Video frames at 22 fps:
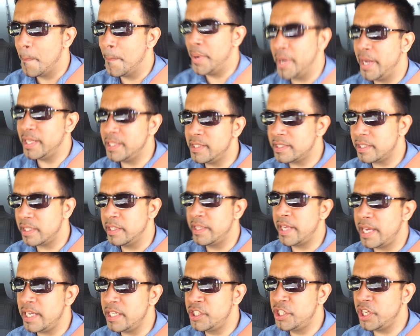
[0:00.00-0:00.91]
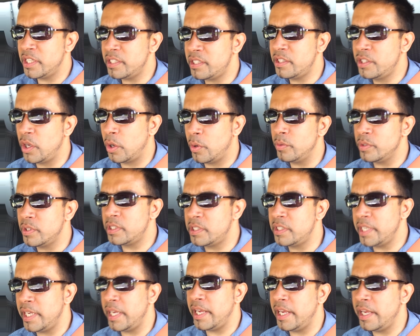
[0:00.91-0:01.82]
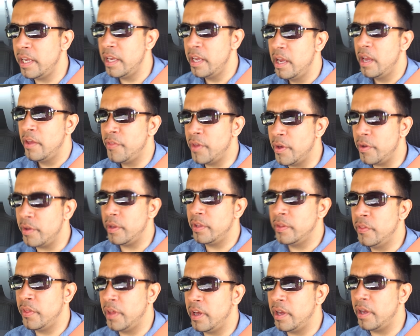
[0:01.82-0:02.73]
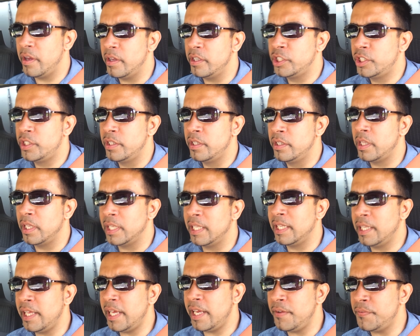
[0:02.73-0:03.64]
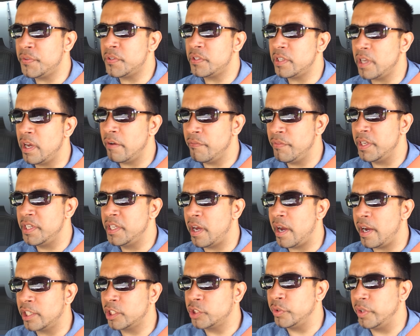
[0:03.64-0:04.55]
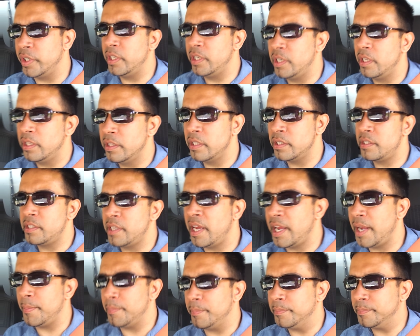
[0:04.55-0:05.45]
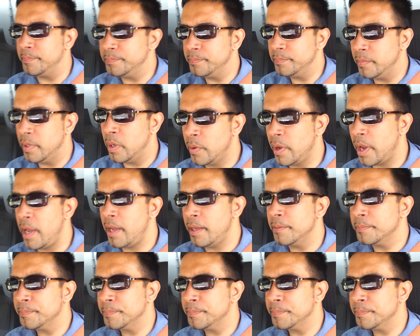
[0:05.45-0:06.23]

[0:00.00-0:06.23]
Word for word: but they just don't see the, the, beliefs of the doctrine the same. Okay?